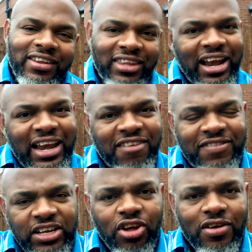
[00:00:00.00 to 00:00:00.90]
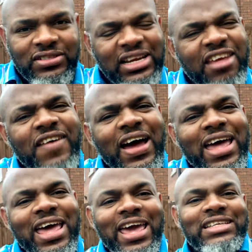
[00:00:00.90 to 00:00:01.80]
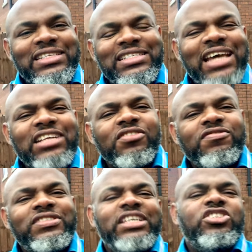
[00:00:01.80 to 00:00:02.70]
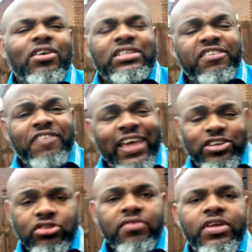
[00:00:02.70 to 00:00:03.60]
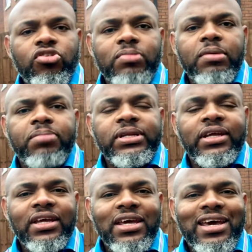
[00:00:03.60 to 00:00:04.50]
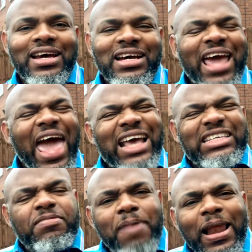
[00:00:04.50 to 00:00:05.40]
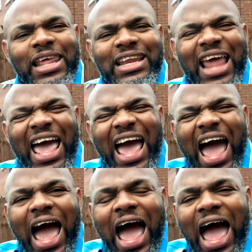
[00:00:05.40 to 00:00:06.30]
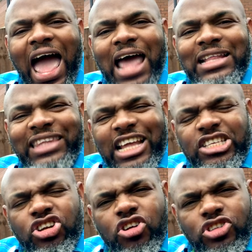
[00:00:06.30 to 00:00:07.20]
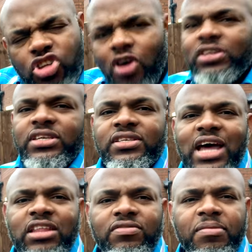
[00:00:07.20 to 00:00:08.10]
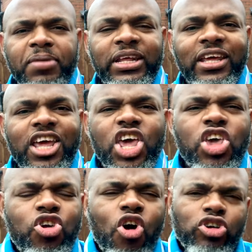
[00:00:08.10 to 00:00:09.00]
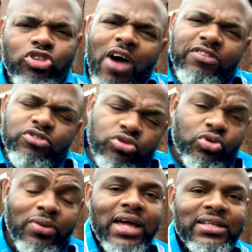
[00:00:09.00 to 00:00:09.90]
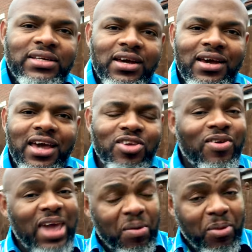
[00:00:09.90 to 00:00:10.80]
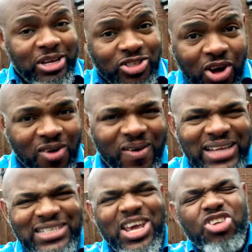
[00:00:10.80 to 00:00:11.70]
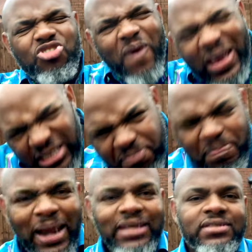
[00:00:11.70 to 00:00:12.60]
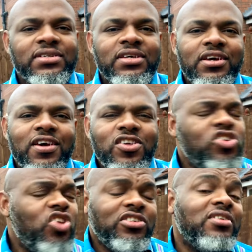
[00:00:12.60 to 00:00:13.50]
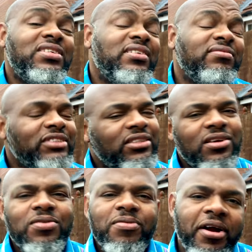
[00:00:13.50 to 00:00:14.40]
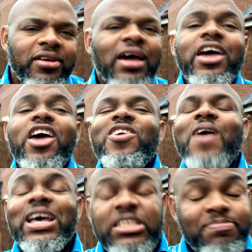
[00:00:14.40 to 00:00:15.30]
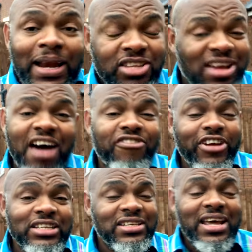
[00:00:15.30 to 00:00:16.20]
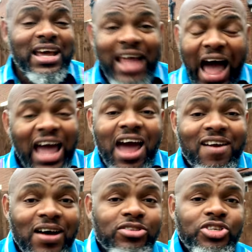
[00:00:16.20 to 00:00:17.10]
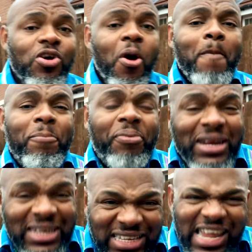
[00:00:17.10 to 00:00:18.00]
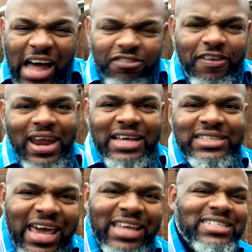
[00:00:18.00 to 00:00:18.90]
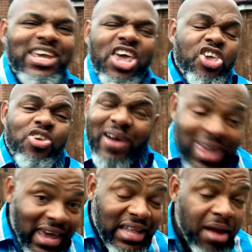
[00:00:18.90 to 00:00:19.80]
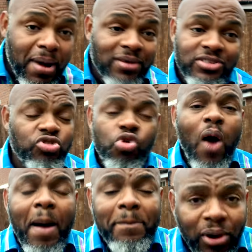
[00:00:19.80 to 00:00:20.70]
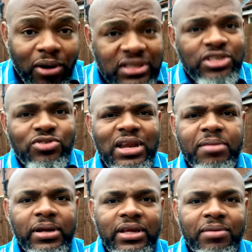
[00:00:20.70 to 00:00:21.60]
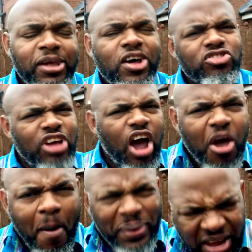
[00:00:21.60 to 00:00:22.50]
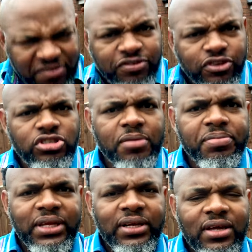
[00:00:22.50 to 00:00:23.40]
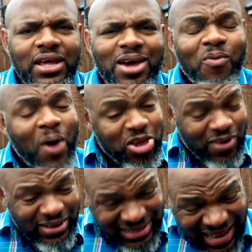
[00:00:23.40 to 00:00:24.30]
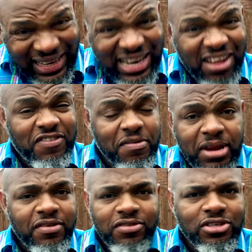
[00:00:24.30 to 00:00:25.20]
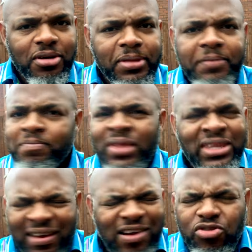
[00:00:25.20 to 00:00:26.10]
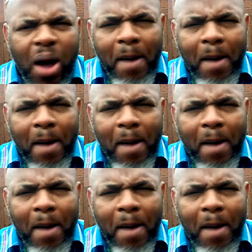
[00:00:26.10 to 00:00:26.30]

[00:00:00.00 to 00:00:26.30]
the liver does. The liver is in charge of detoxification of the human body, expelling dangerous toxins out of the body. You also have to do that. You hear what is not right, you expel it. You just don't say, don't worry. You expel it. You have friends that hang around you, breathing doubt, fear, and anxiety. You kick them out. No apologies to anybody because you're believing for something. When you're standing, if you believe for something, there are no